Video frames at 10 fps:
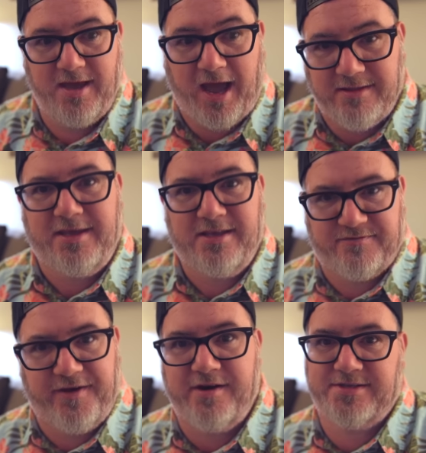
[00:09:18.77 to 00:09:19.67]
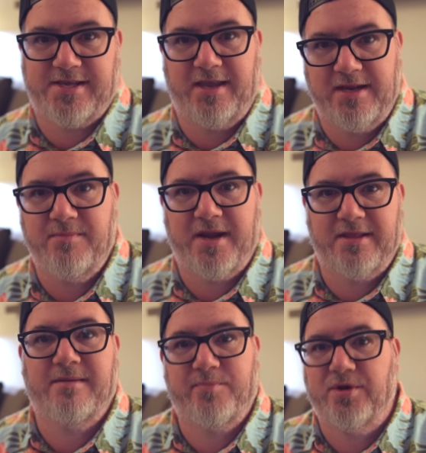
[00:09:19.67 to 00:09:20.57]
I think it's fair to say anybody
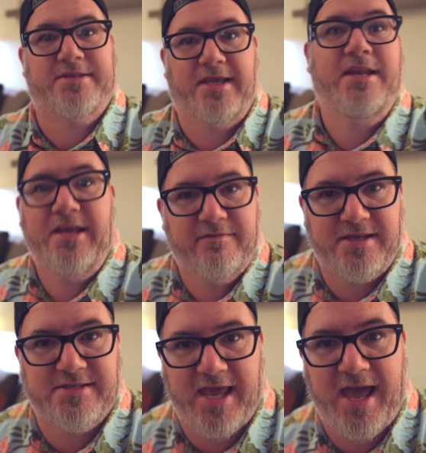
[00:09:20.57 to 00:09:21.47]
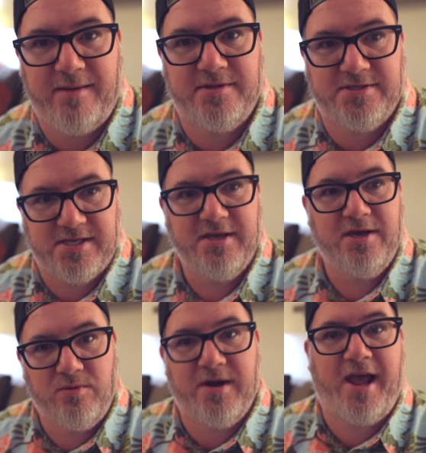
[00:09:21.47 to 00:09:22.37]
that booked any of these cabins
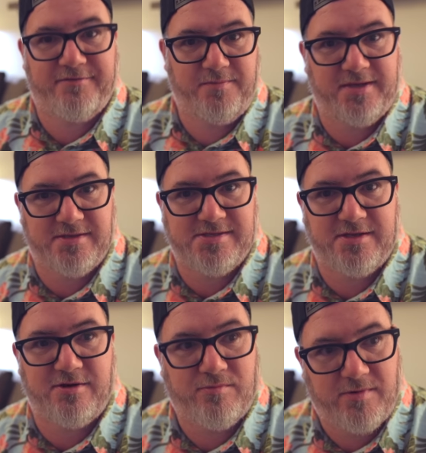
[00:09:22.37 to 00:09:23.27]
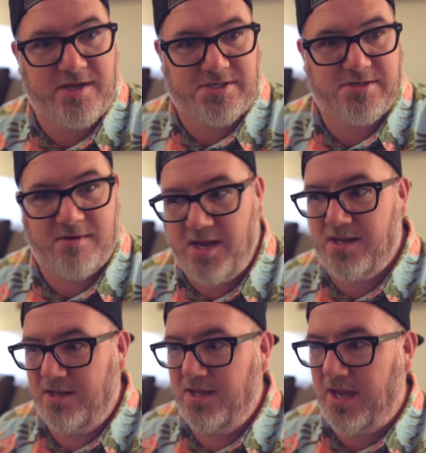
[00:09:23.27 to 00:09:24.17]
would have to be considered rich,
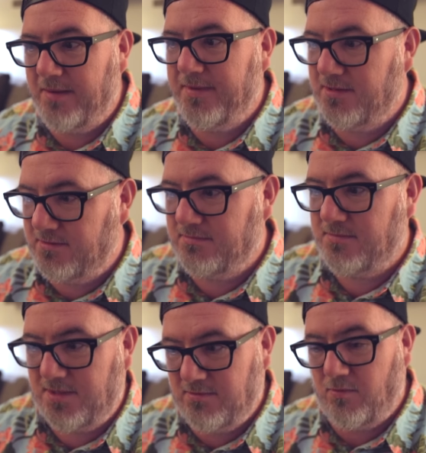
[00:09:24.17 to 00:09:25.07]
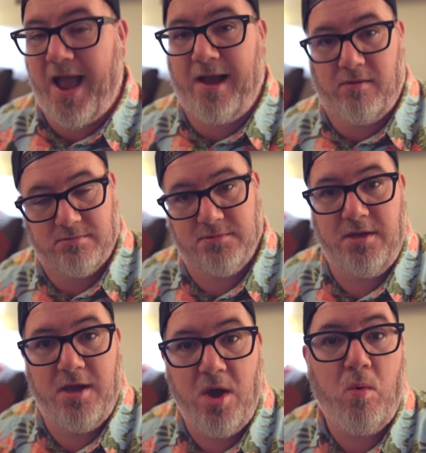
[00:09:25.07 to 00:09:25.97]
right? I mean, wow.
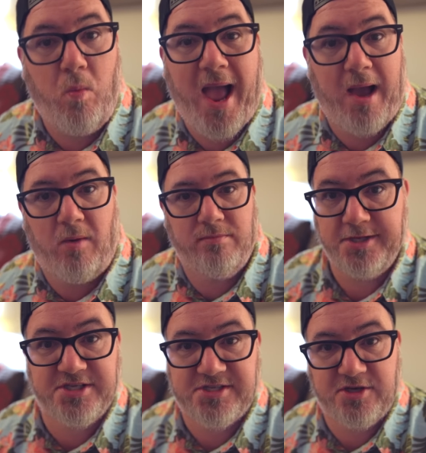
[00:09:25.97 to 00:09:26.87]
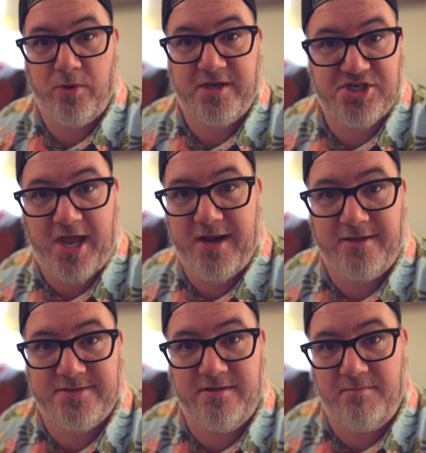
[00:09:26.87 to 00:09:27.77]
Wow. And just a quick shout
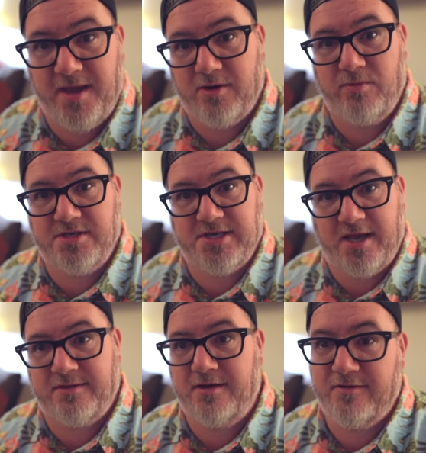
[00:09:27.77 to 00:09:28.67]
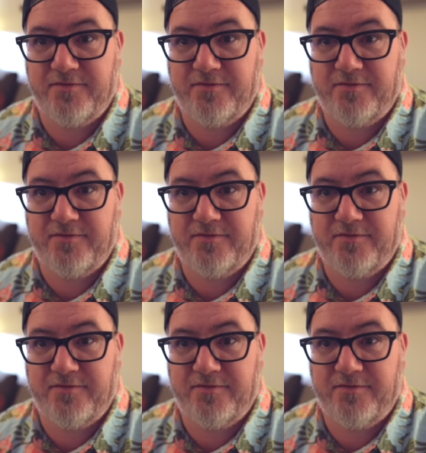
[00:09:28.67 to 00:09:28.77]
out to the mega rich out there.